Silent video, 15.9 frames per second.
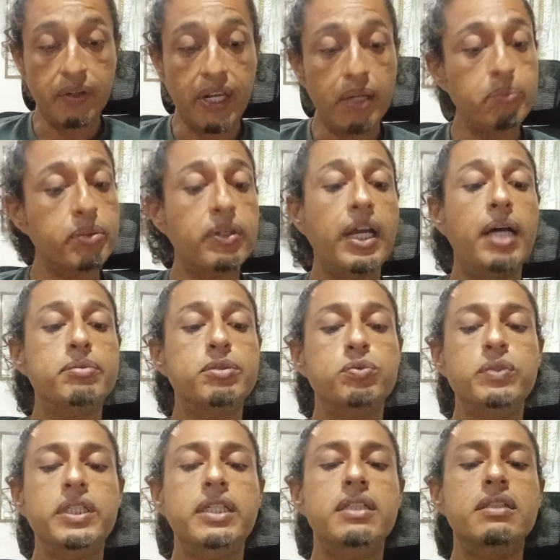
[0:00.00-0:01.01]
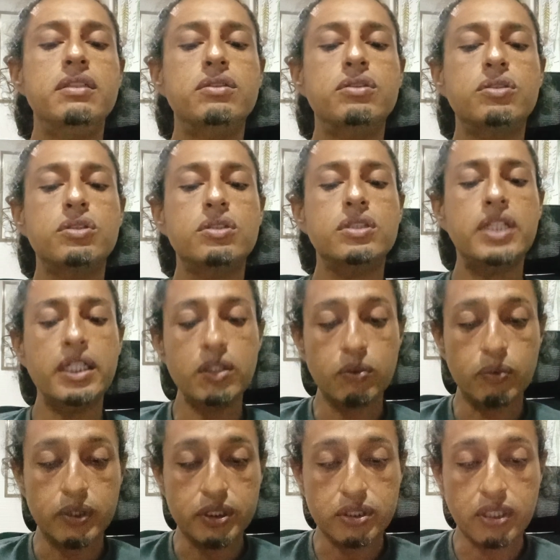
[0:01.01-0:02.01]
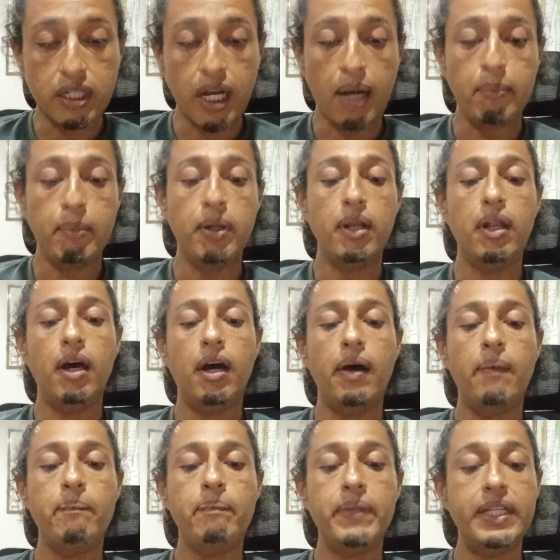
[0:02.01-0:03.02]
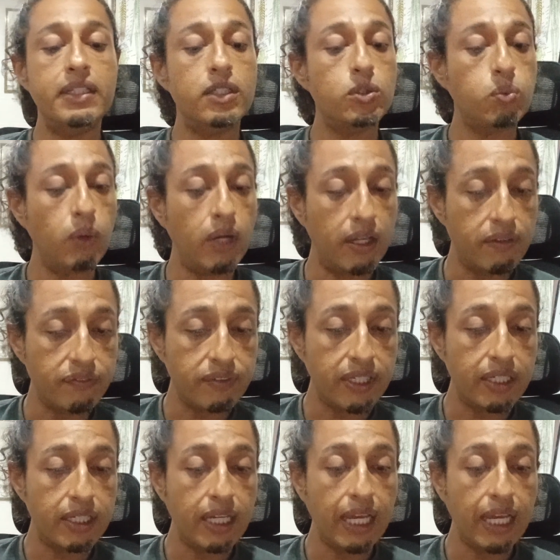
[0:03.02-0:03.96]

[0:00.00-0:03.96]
and perhaps we can distinguish the common law in the 12th